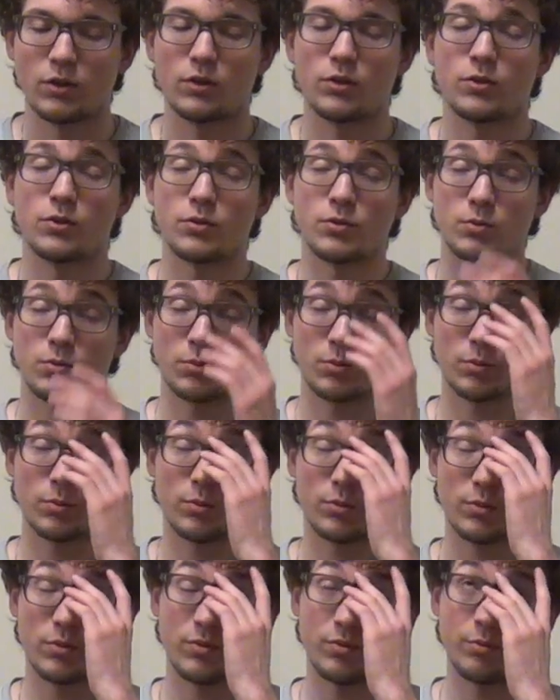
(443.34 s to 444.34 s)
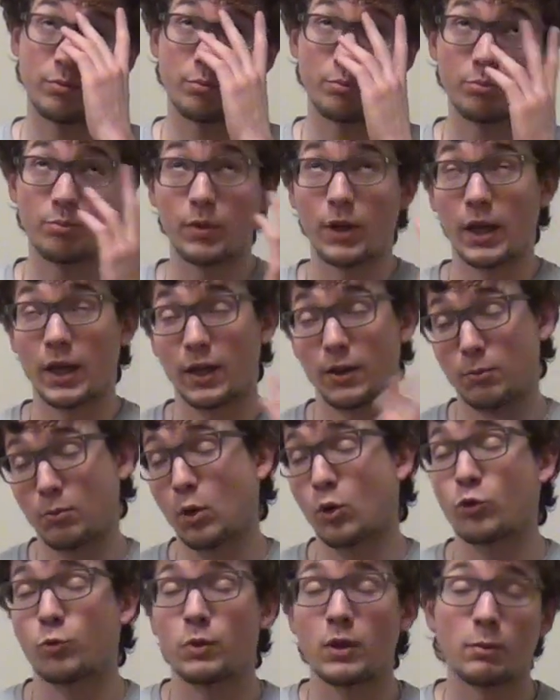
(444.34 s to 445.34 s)
display.
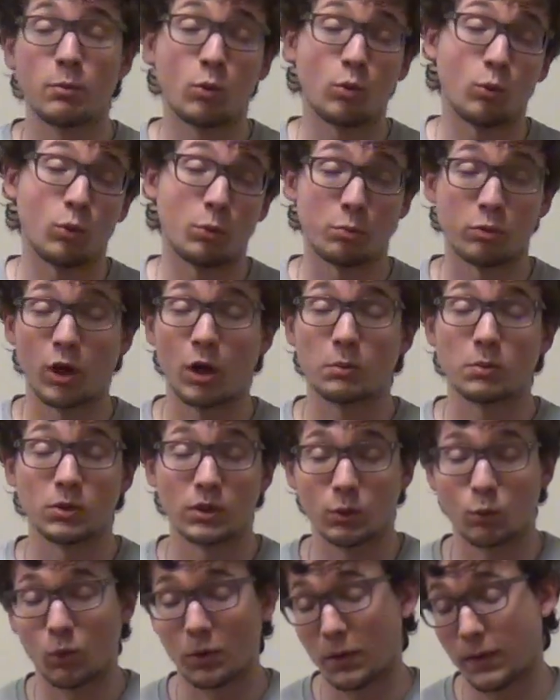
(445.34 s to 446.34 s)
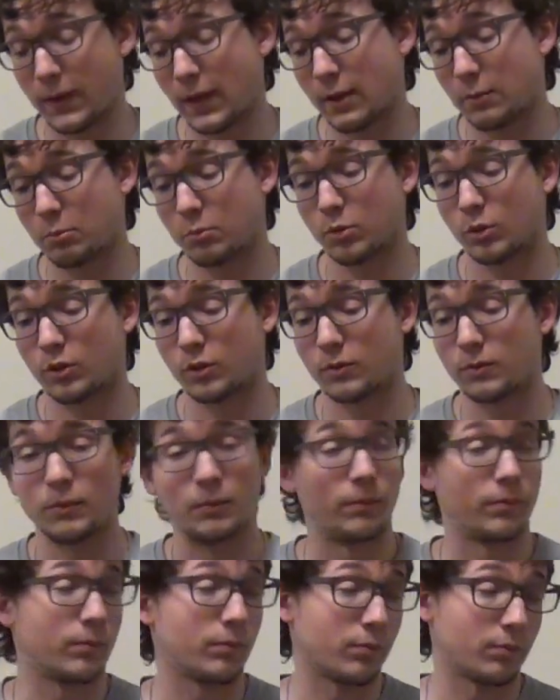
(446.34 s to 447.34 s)
Now, they also made a few
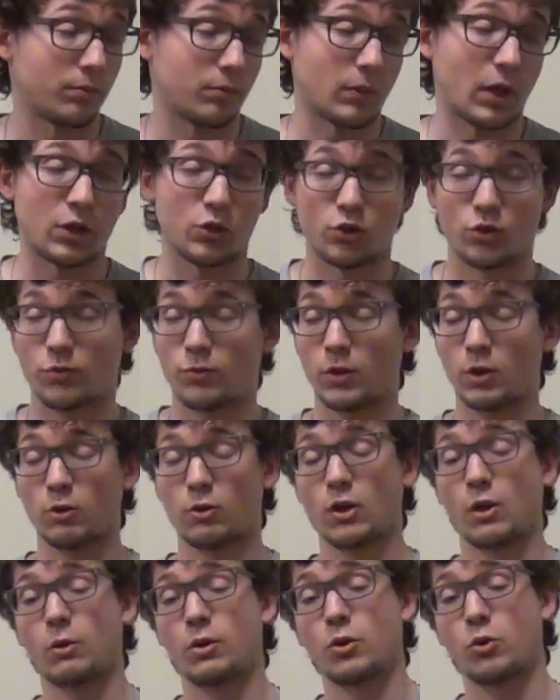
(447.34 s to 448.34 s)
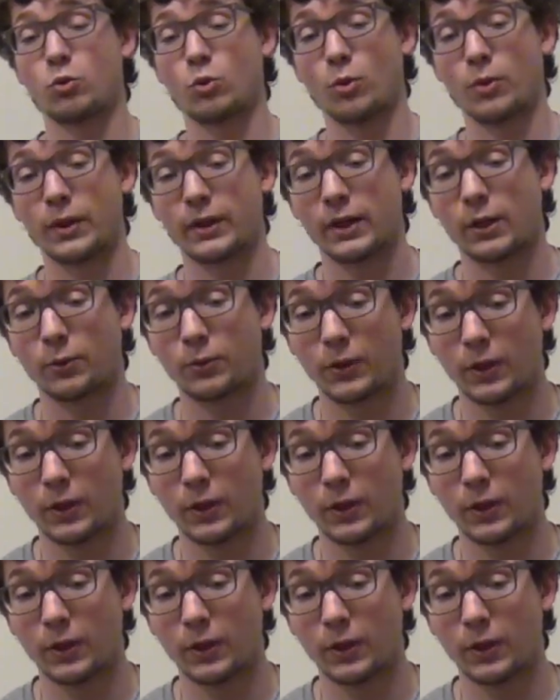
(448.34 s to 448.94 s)
T60s in the 15-inch variant